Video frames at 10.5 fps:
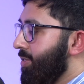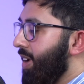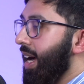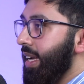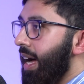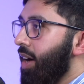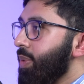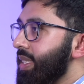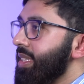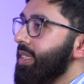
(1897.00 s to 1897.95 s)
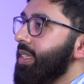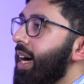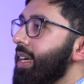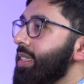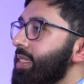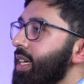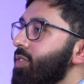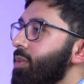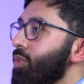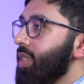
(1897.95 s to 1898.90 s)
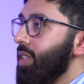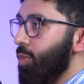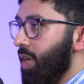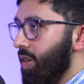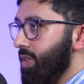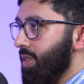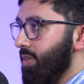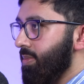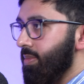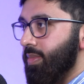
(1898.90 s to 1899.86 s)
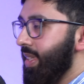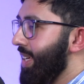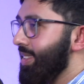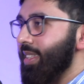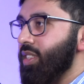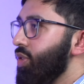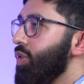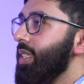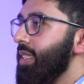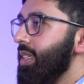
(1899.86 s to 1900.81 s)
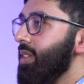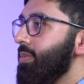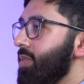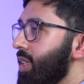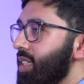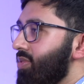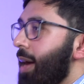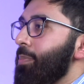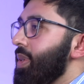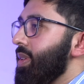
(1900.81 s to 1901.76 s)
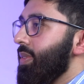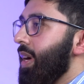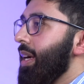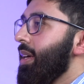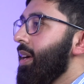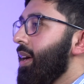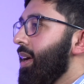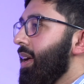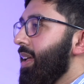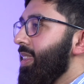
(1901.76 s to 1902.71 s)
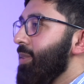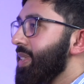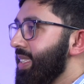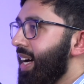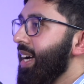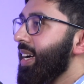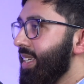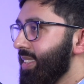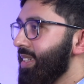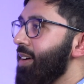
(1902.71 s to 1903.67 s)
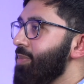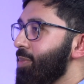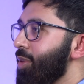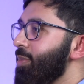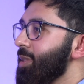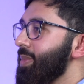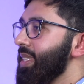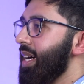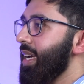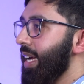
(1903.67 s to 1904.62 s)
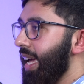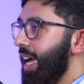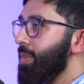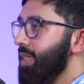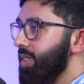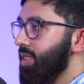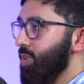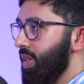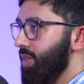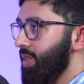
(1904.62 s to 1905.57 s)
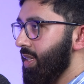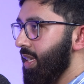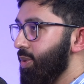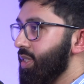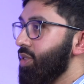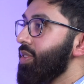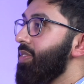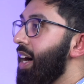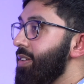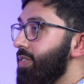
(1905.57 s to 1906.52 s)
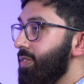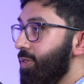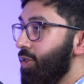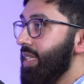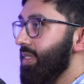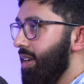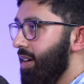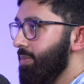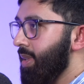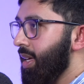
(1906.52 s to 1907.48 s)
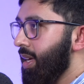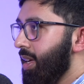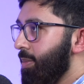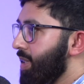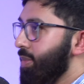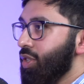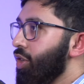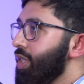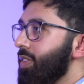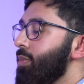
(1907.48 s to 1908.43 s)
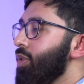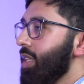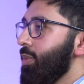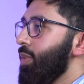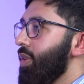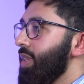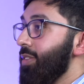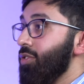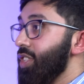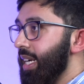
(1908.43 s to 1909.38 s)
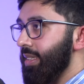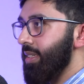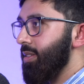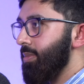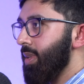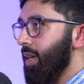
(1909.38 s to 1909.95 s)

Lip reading: Right now, we see the dire state of the Muslim world. There's disunity is rampant, right? The Messiah has come, the promised Messiah came into this world. He was the reviver for Islam, but the majority of the Muslim world, they've rejected him.